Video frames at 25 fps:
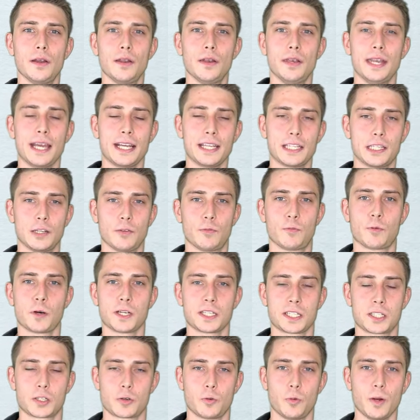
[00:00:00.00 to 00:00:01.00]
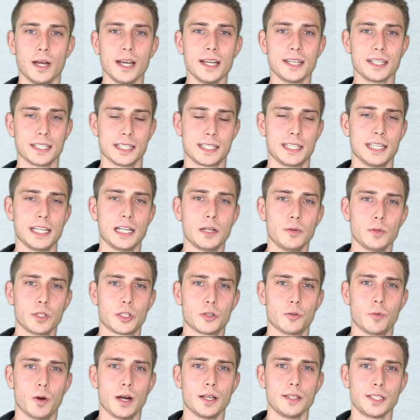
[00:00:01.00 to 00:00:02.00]
negative 1 squared is equal
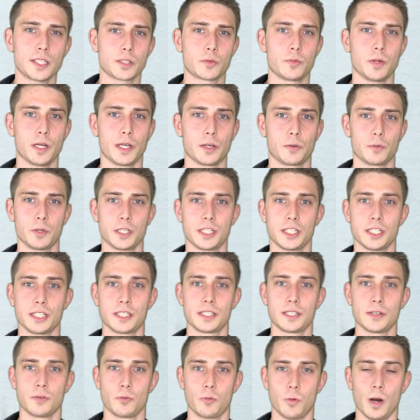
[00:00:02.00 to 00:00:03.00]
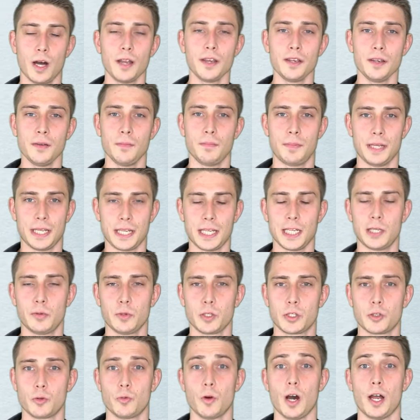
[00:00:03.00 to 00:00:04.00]
to 1 squared, which is 1 being
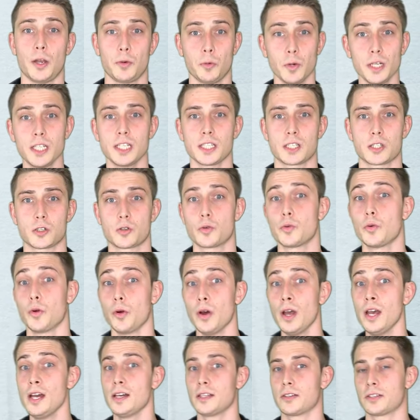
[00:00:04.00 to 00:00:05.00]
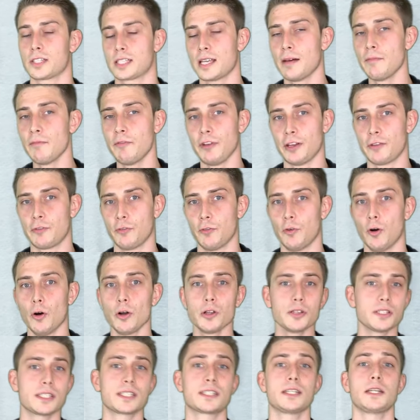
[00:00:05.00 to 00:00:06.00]
equal to 1, which is true. So something
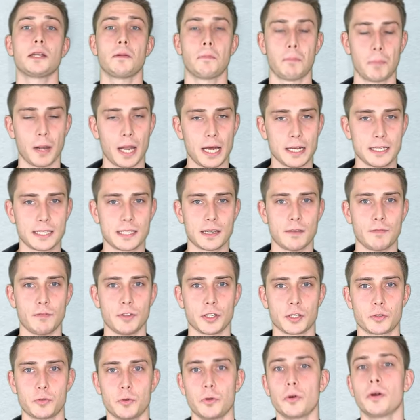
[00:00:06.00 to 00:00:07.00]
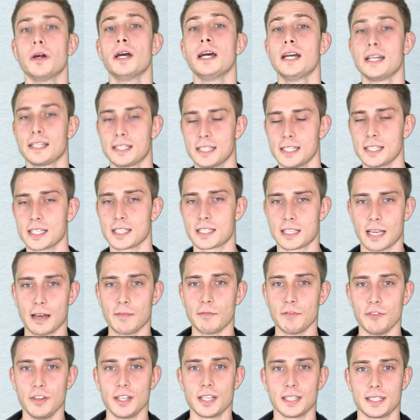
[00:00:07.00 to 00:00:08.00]
false did imply something true. This is
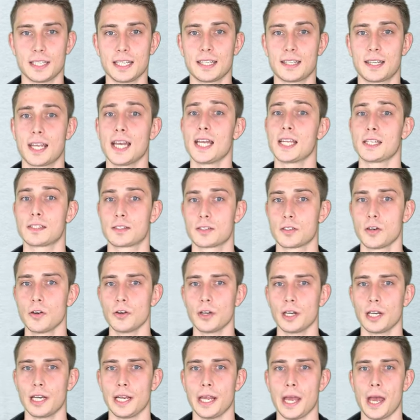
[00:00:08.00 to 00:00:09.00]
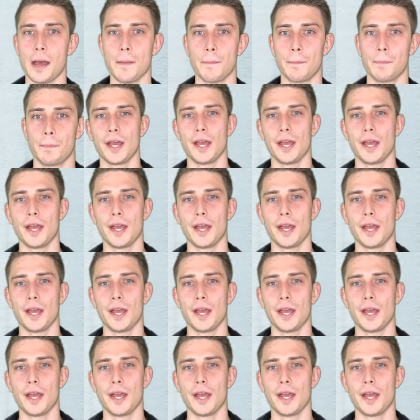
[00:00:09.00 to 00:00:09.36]
something that can certainly happen.